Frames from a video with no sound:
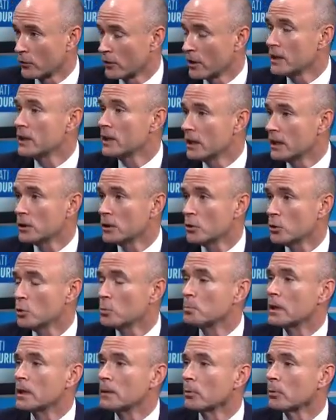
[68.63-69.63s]
they need new
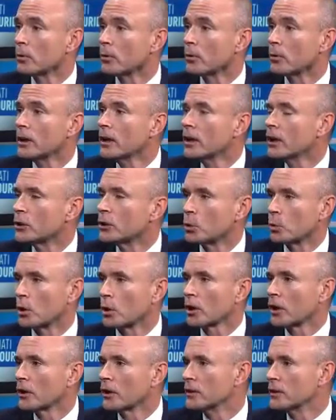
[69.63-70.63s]
people to
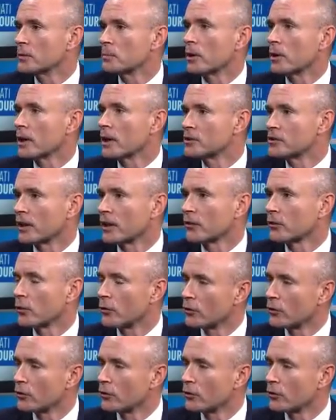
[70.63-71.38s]
work on these projects.